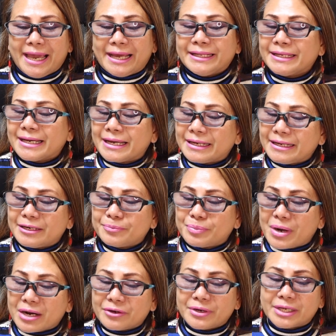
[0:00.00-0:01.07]
and career
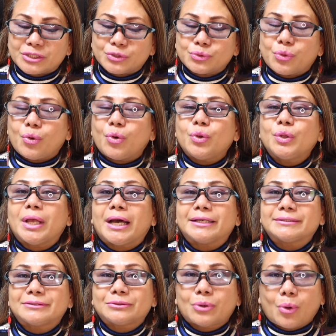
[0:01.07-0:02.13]
progress to all
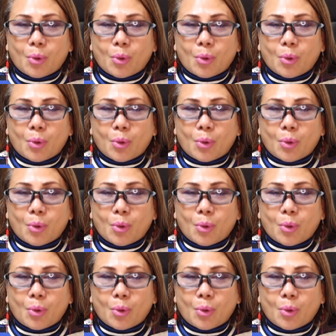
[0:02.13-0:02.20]
at